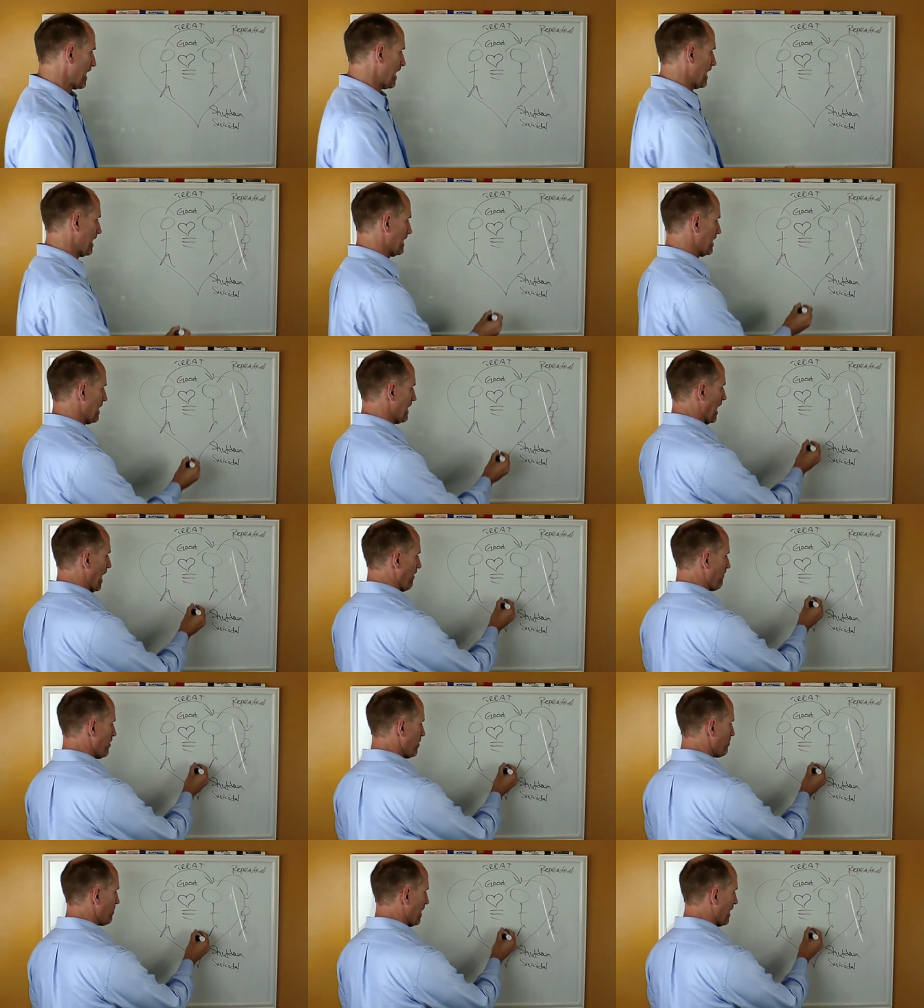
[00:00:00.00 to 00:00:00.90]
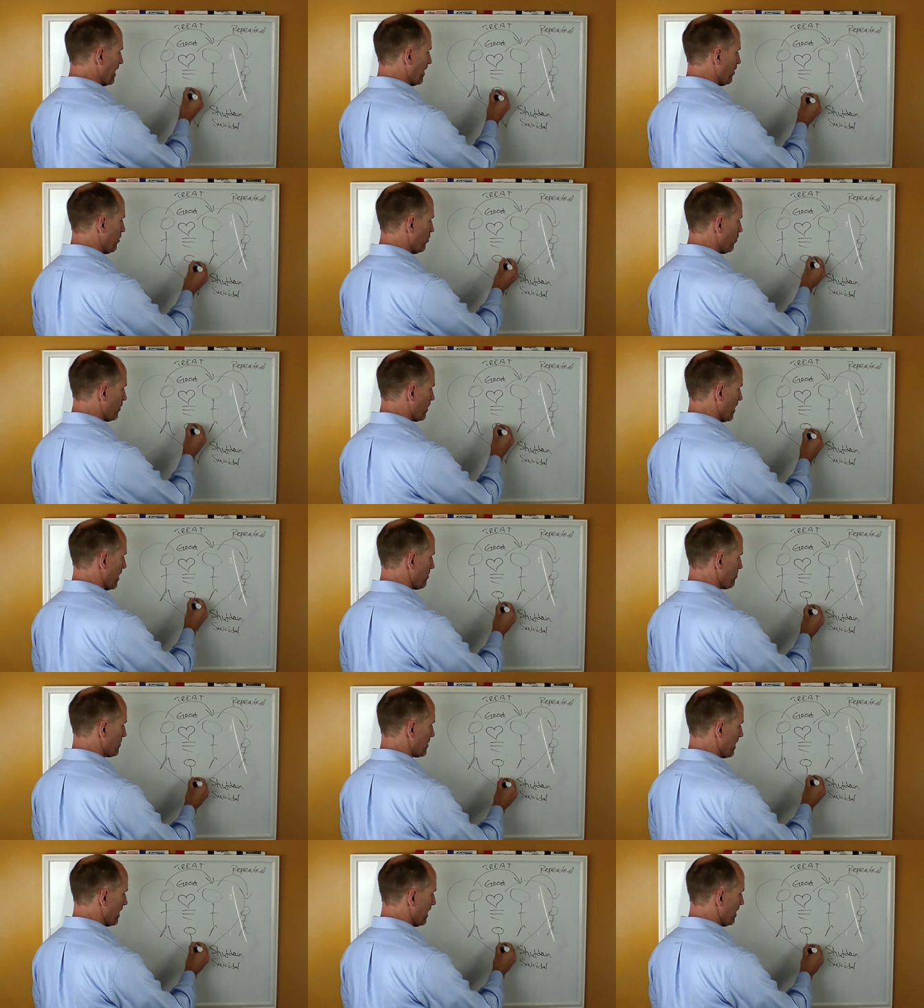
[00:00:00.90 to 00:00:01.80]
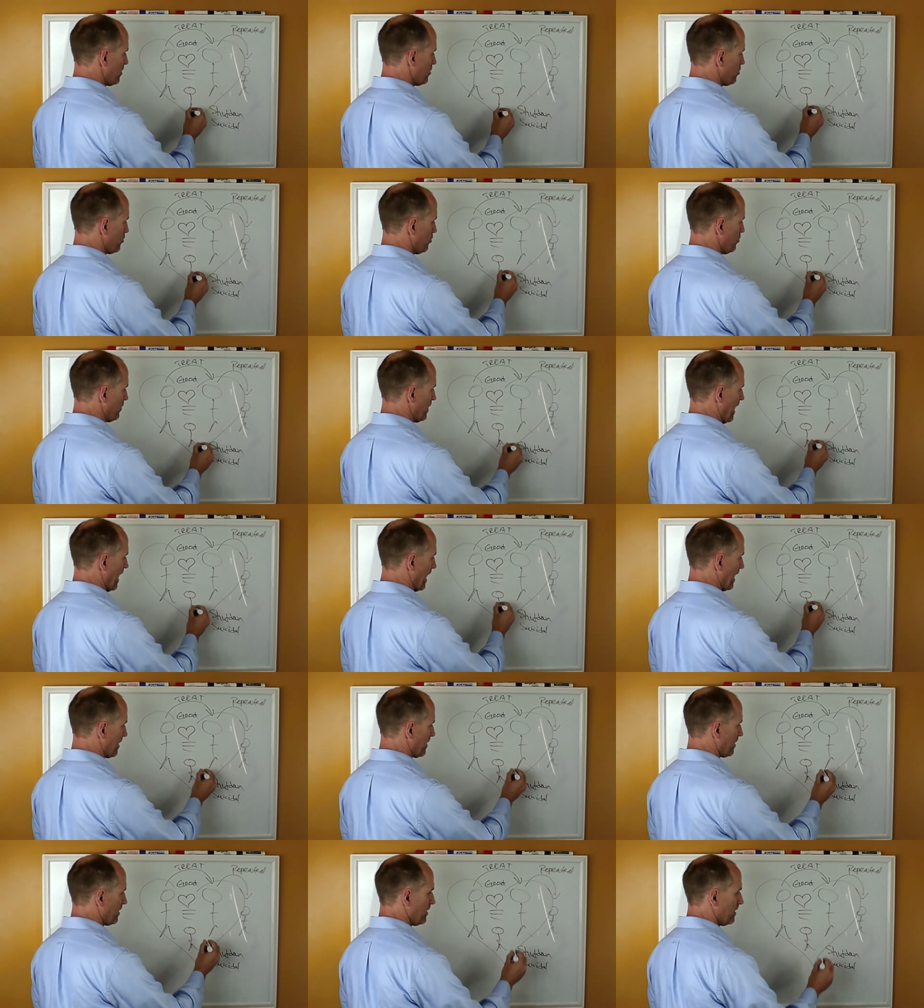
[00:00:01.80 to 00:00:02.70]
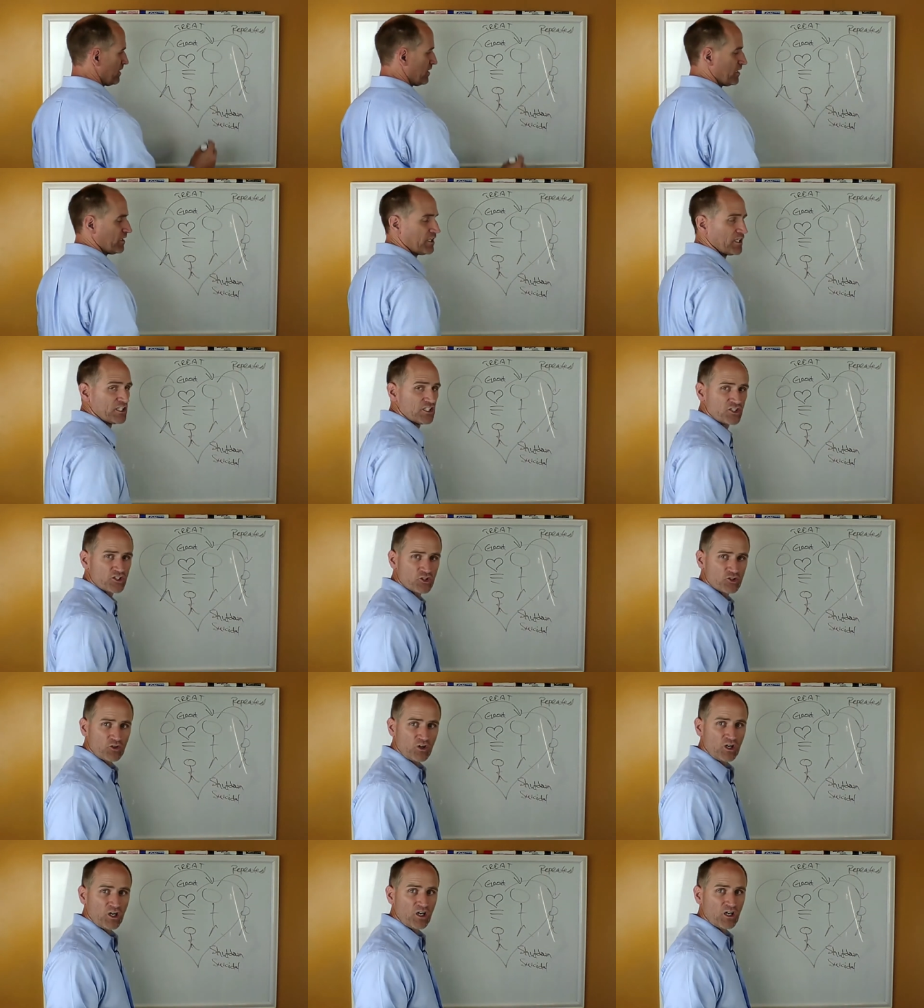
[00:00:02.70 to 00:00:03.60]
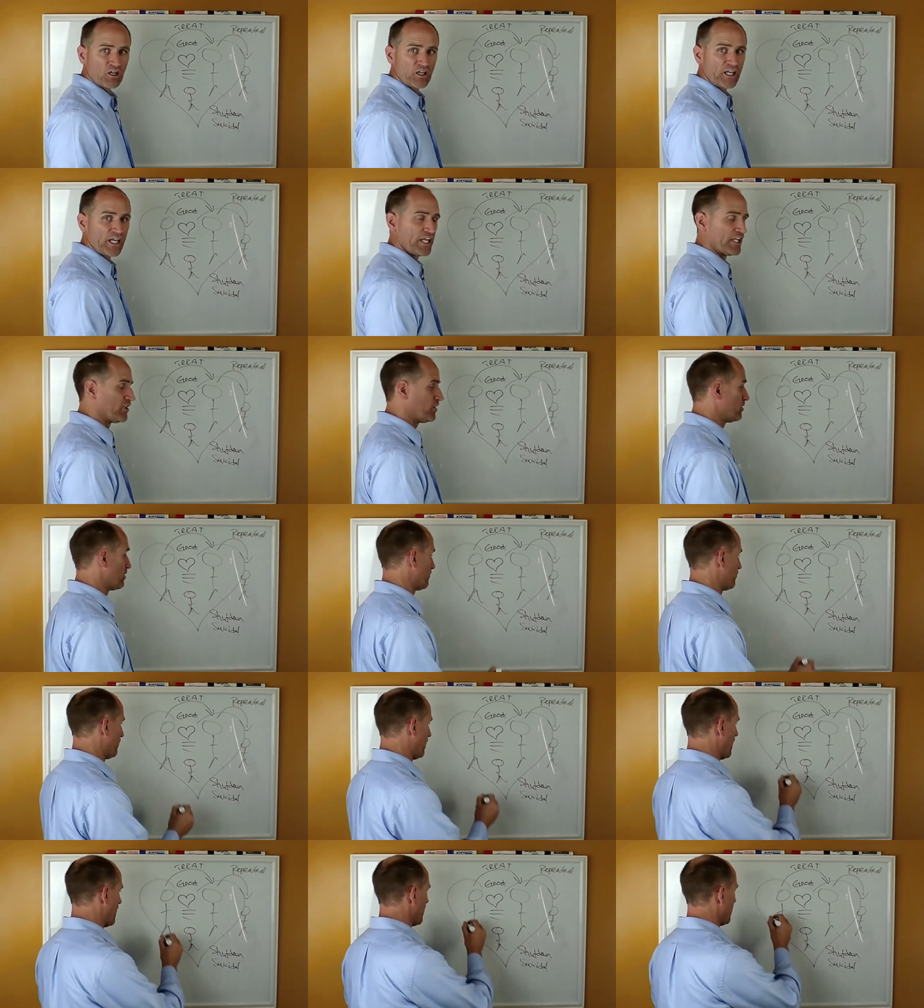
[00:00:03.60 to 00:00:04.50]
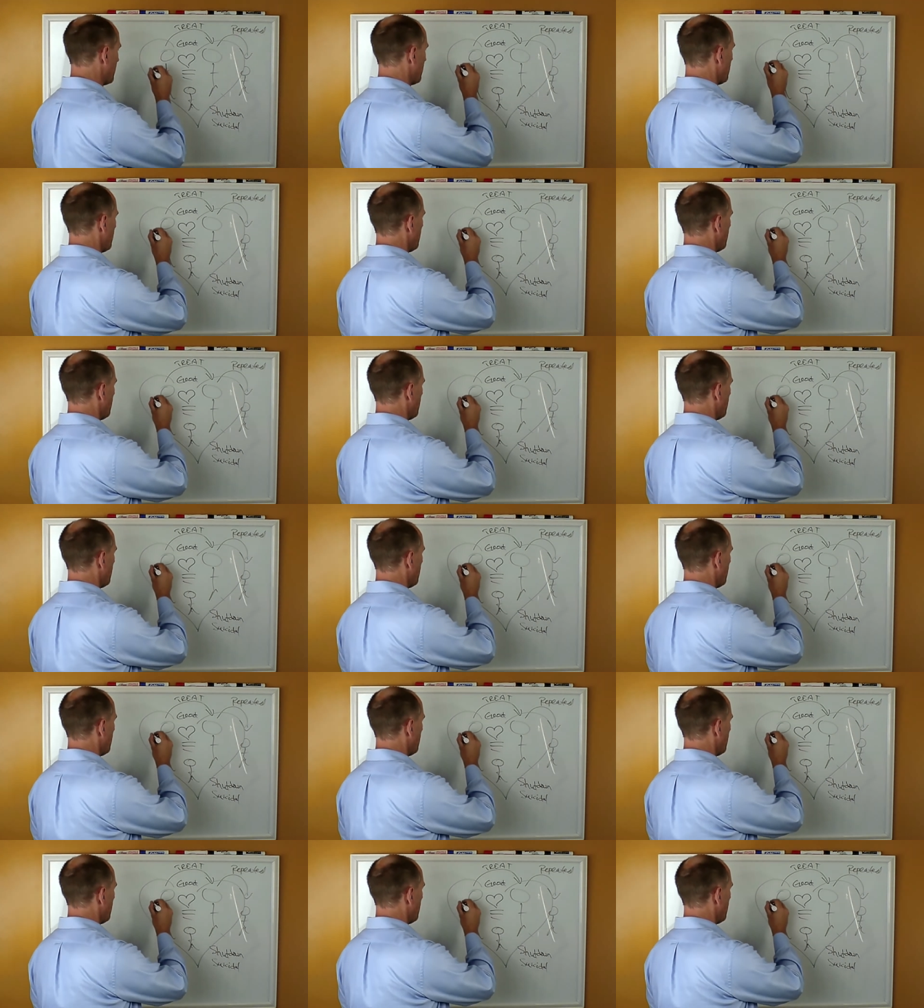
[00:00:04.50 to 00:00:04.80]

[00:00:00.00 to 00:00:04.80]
And then everybody who comes into that is strong and unified.